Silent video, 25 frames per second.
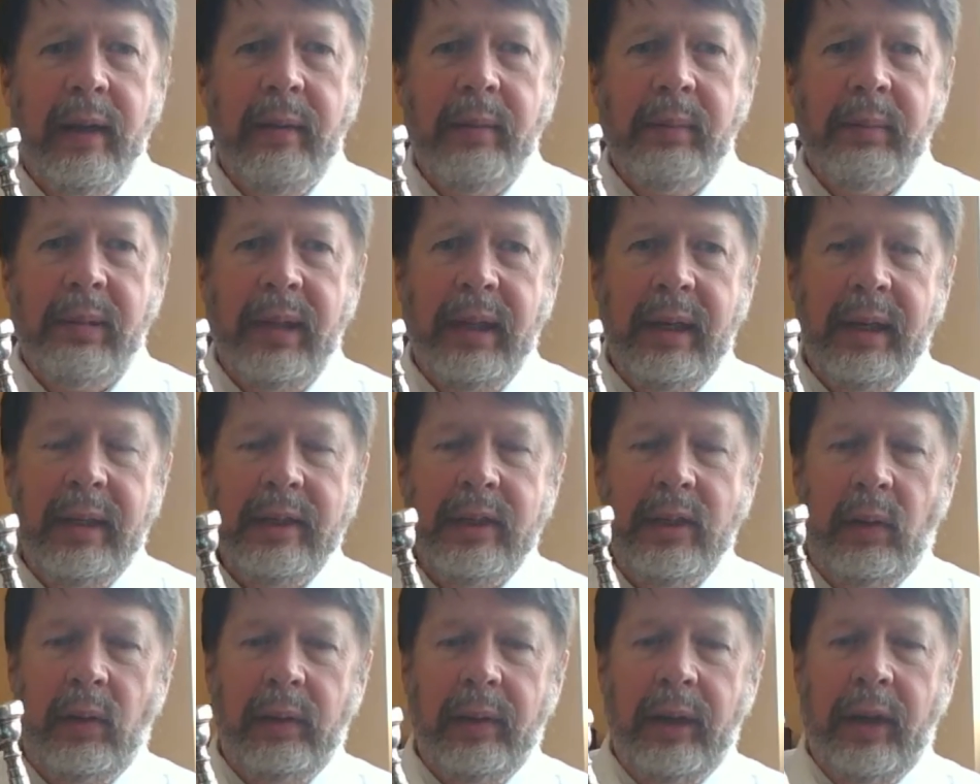
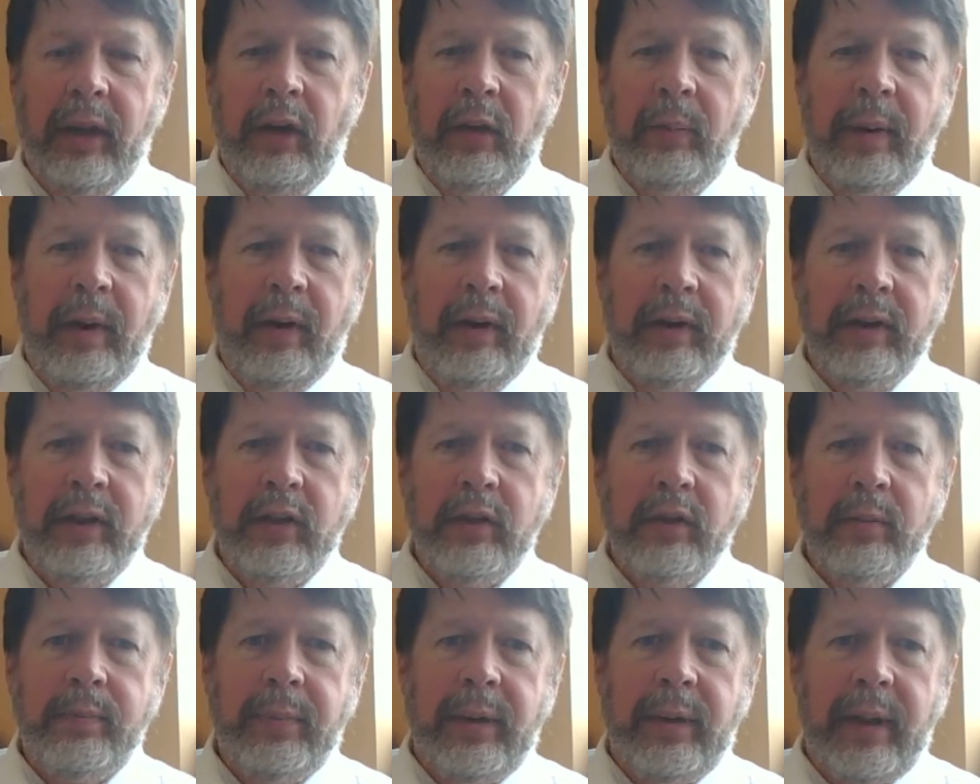Please don't let your parents
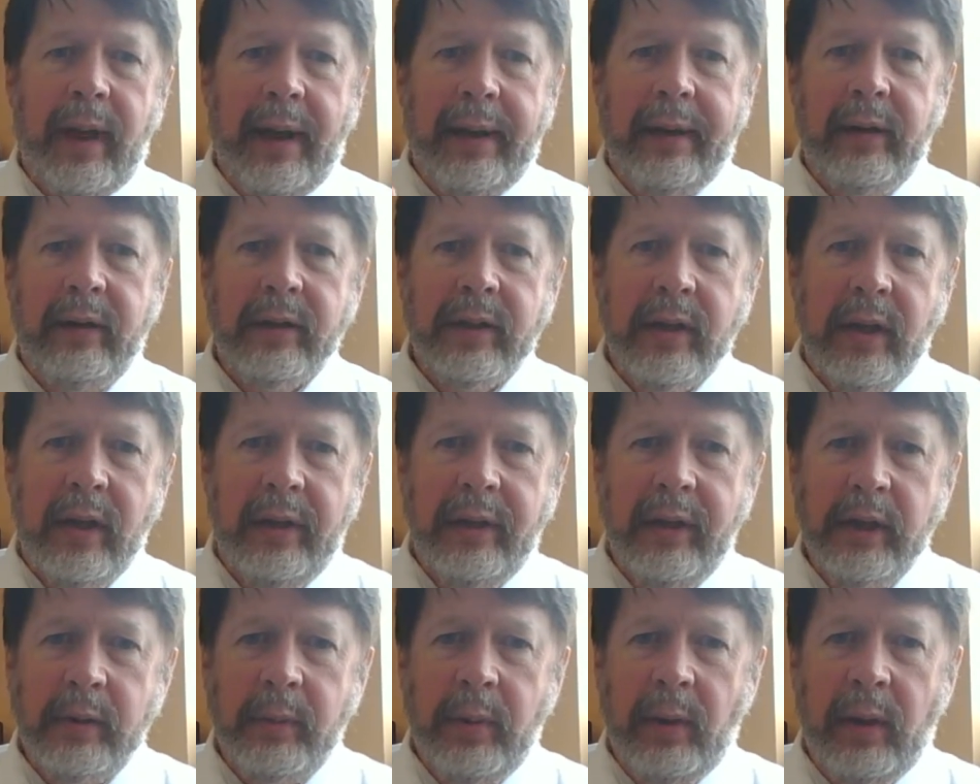use pliers
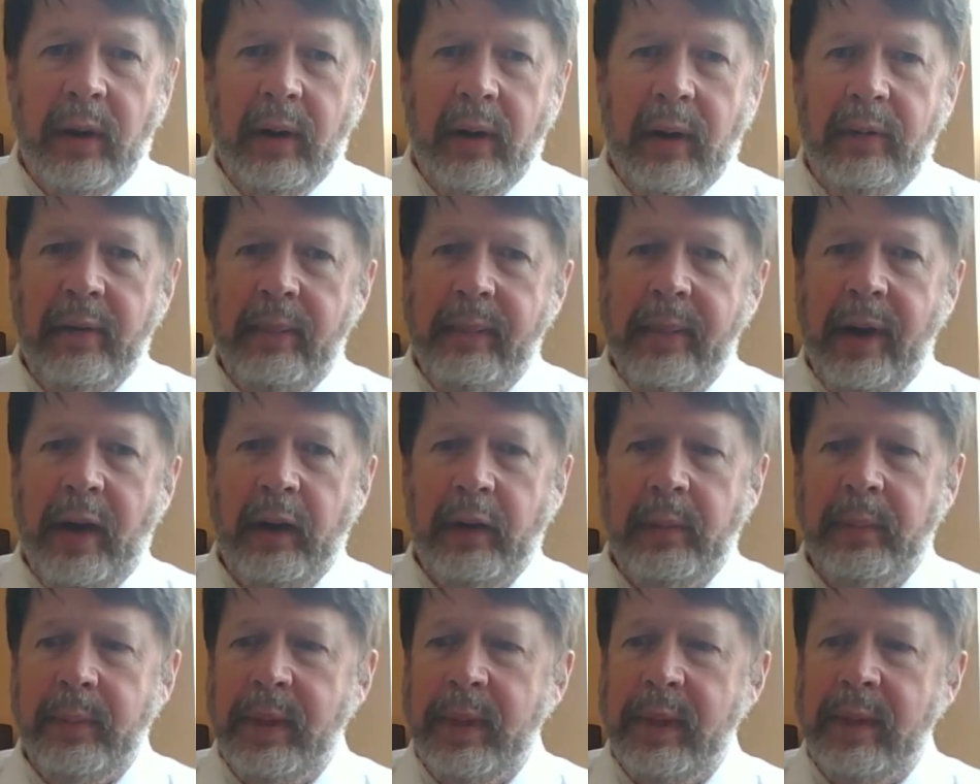on this part of the
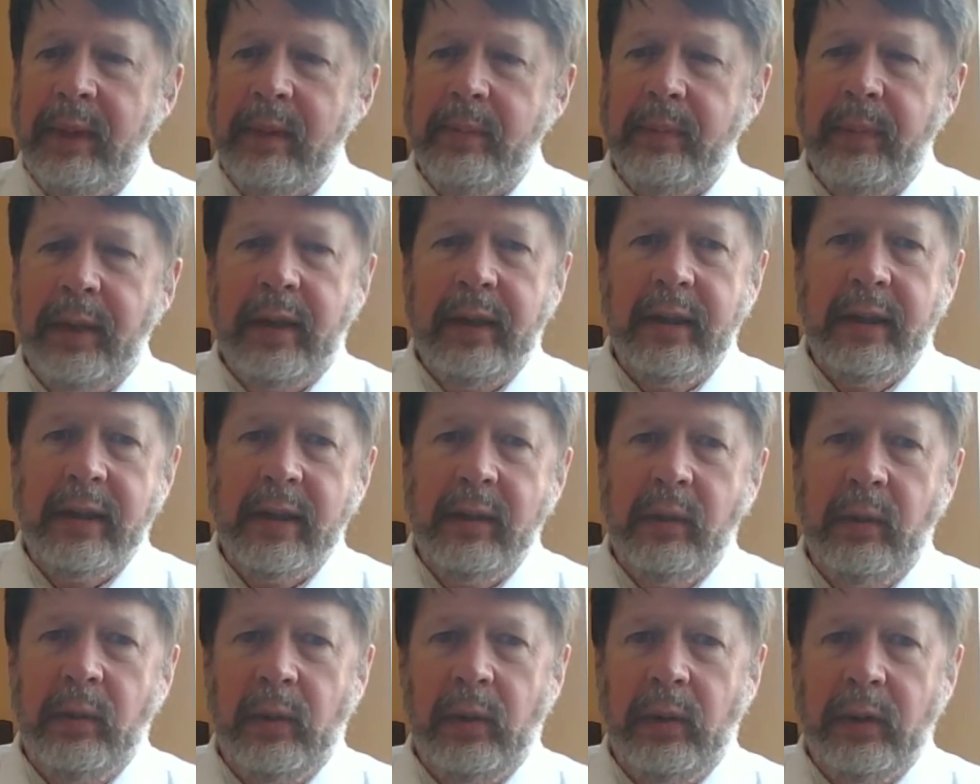mouthpiece because
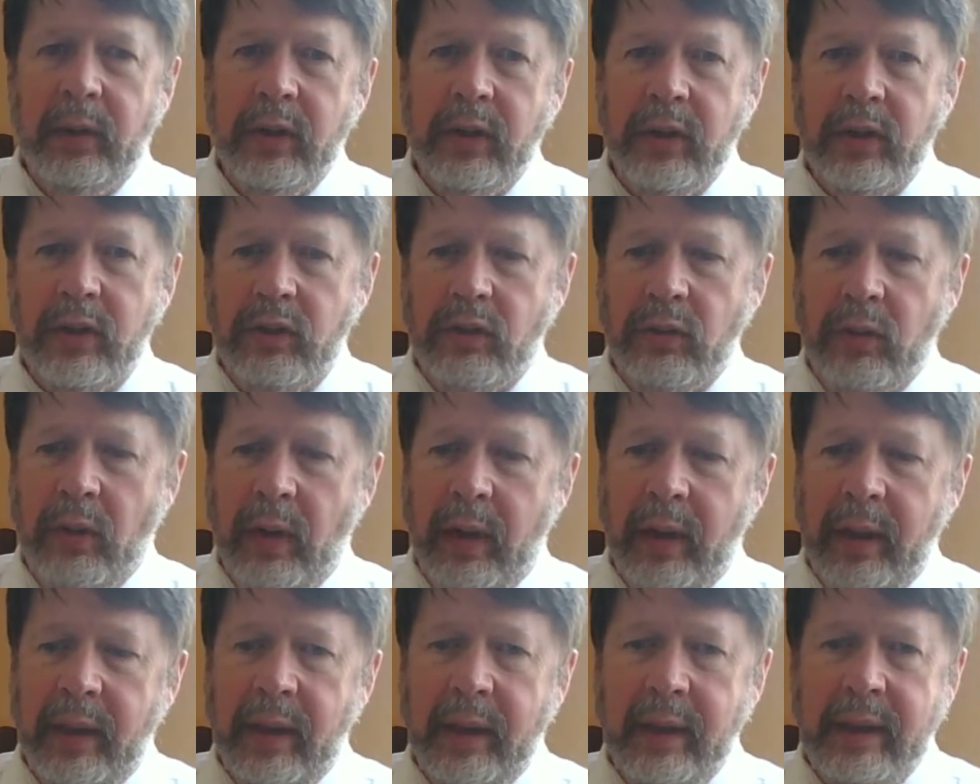it will
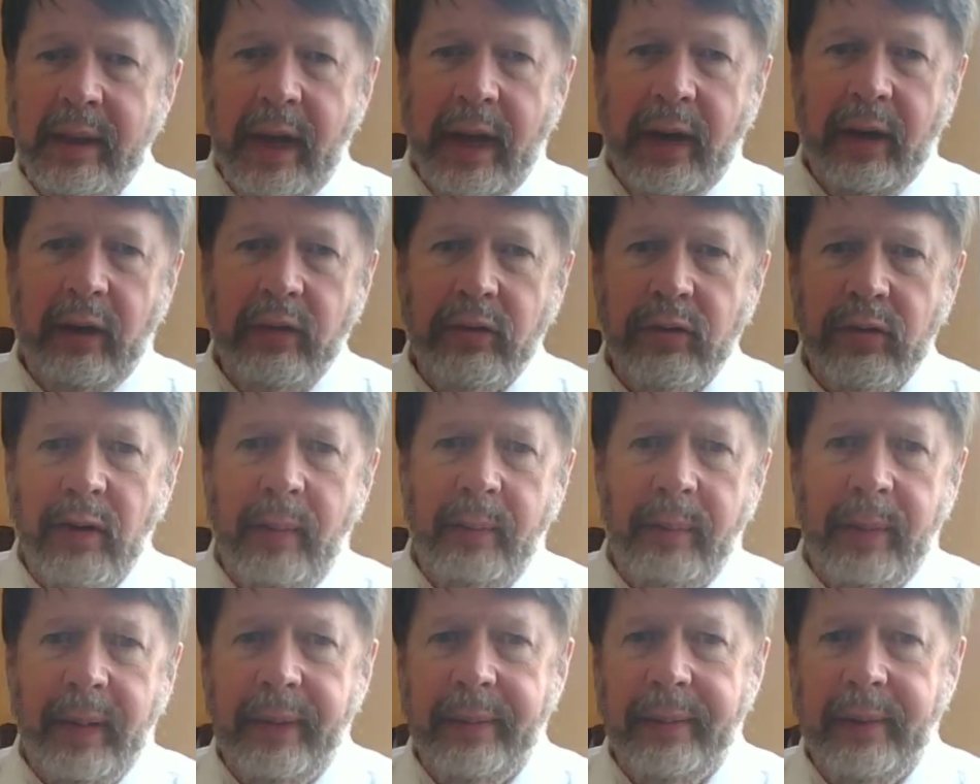destroy the entire
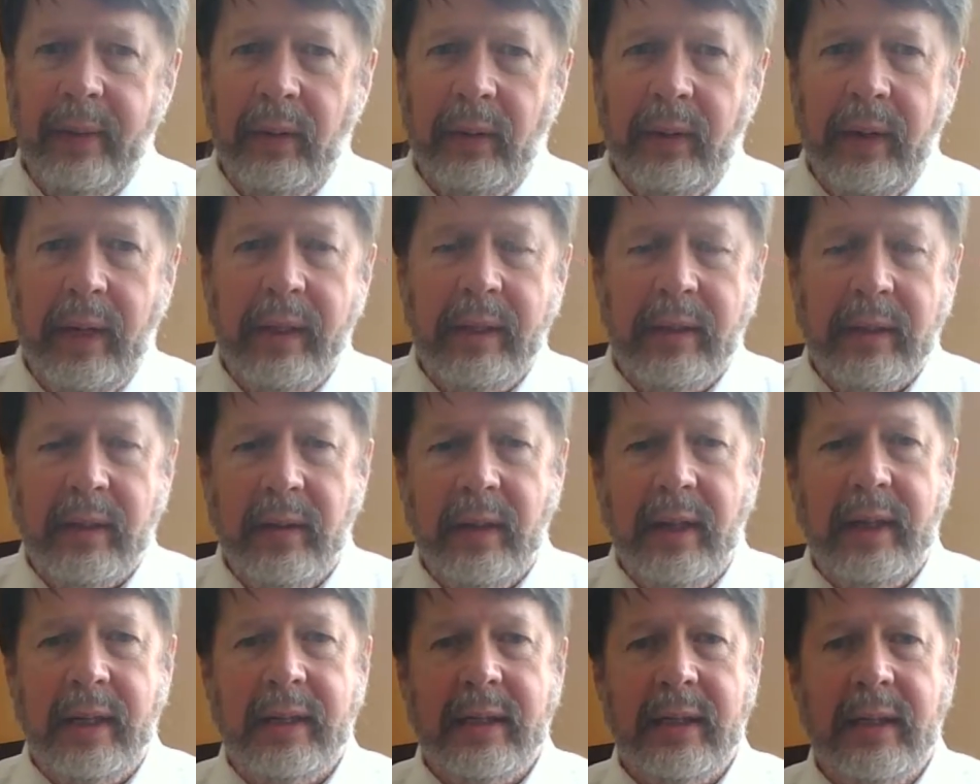trumpet. Okay, so
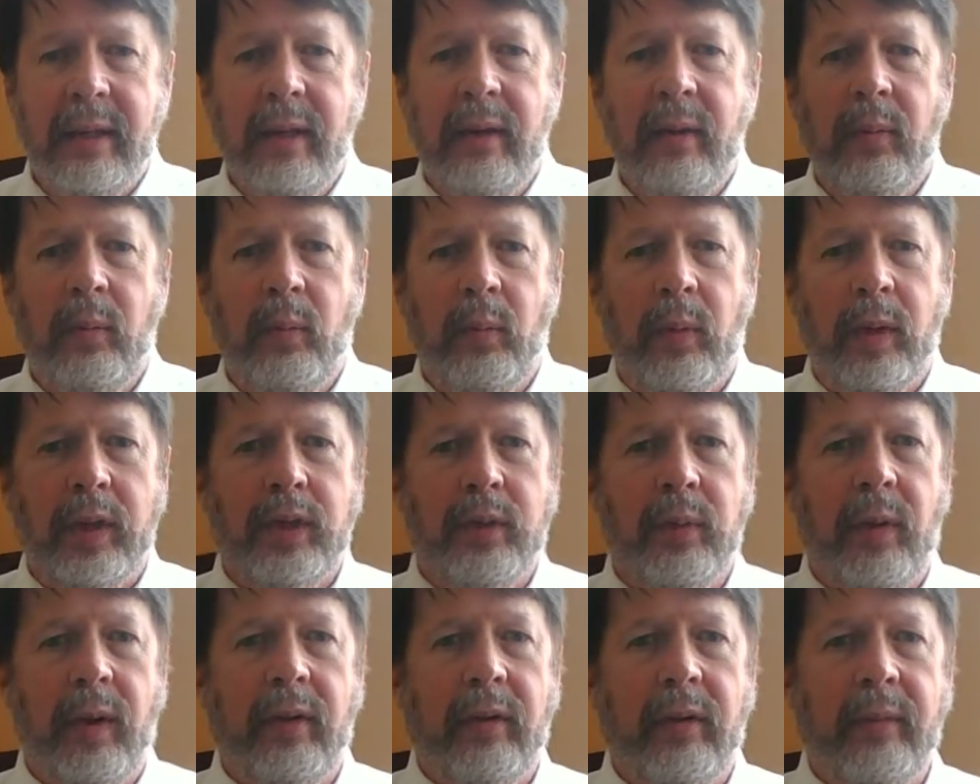that's
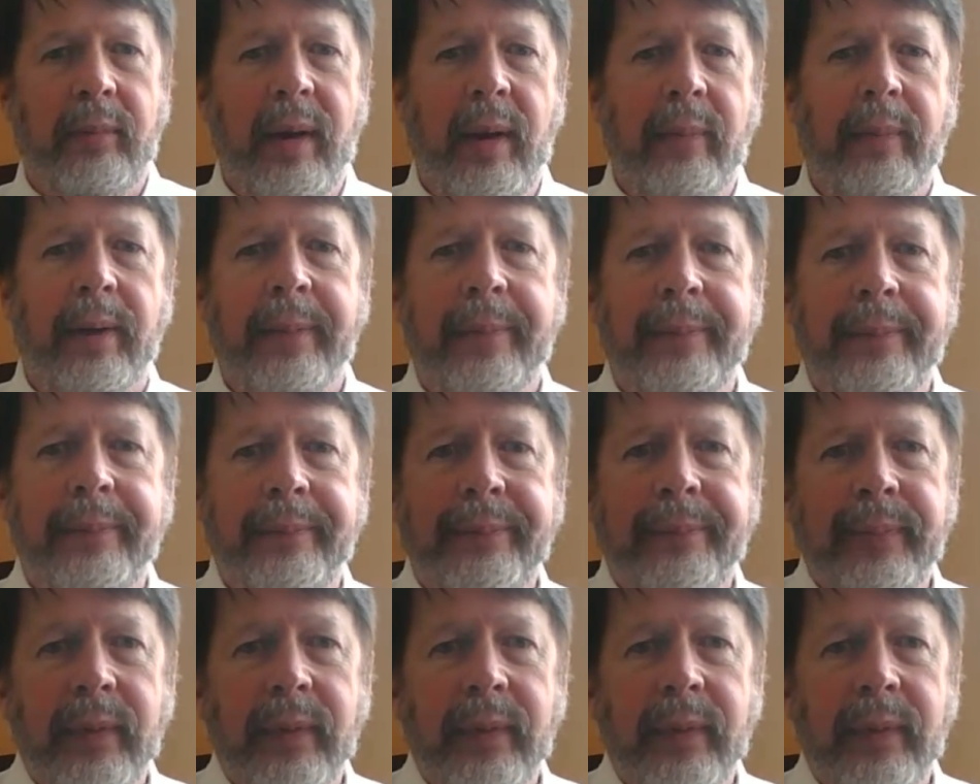what you want to remember.